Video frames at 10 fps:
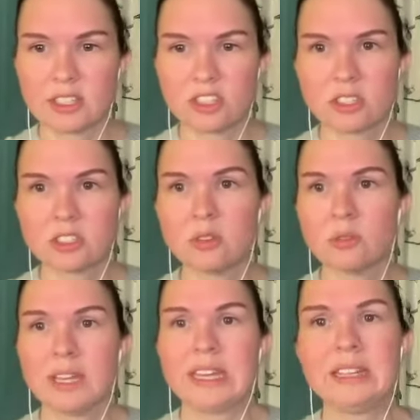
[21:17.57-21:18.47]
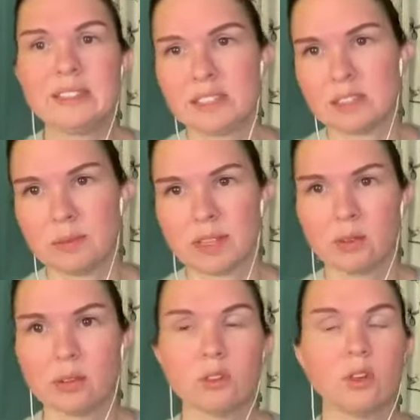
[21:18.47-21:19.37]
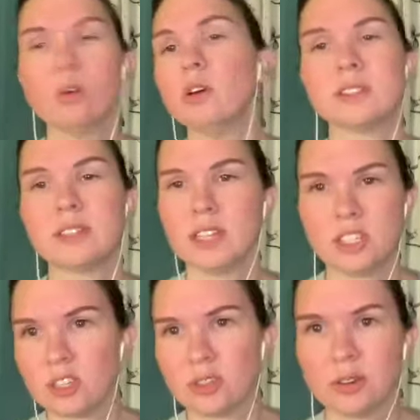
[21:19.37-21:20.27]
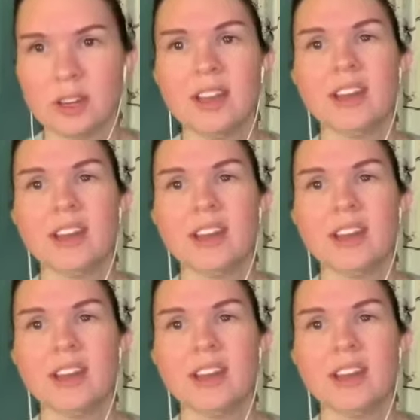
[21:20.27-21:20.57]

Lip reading: it's just so easy to be like, well, of course they do.